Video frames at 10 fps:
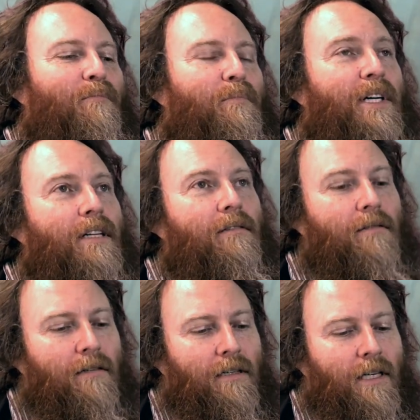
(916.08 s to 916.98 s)
But
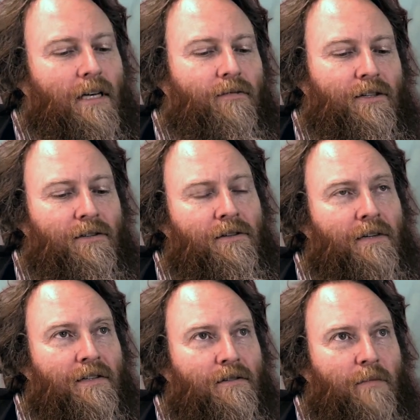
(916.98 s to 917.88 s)
if you tune your
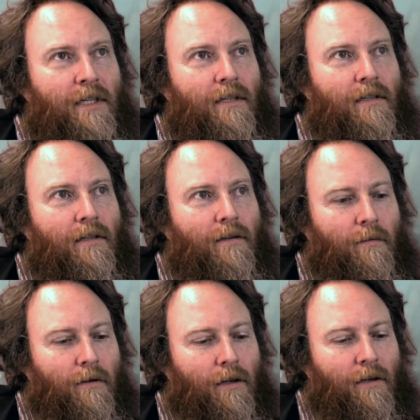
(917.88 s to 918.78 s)
instrument,
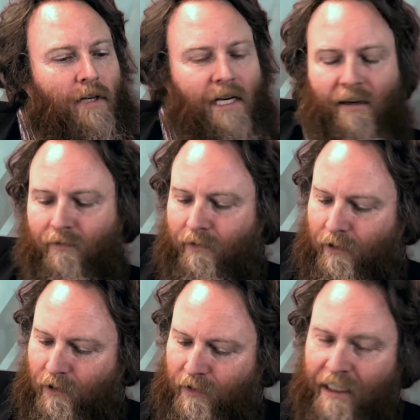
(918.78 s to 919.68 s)
you'll have
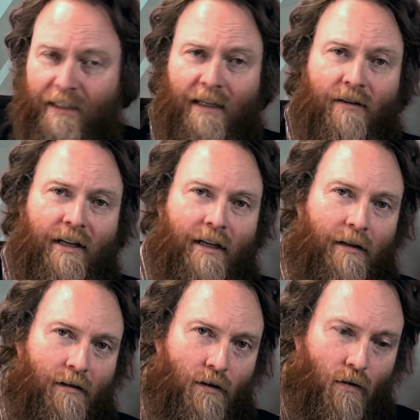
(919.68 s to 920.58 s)
great sounding
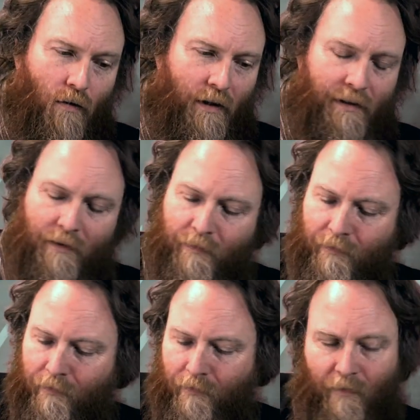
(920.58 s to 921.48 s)
chords,
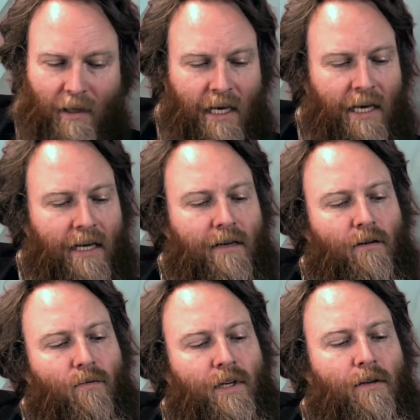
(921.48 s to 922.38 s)
and
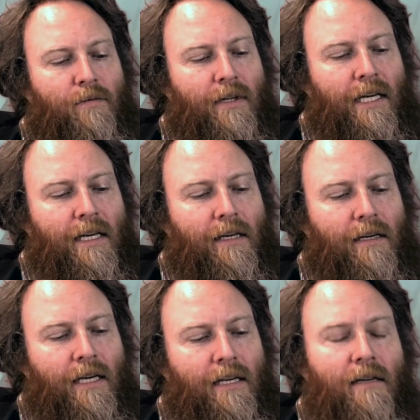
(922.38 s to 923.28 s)
when you play
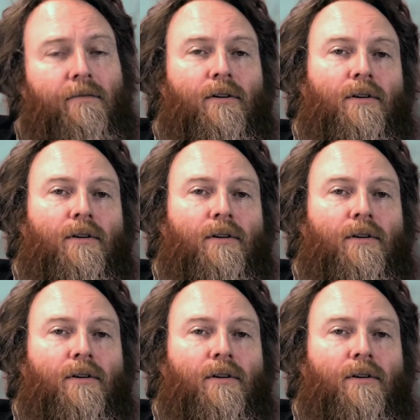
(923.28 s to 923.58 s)
any of your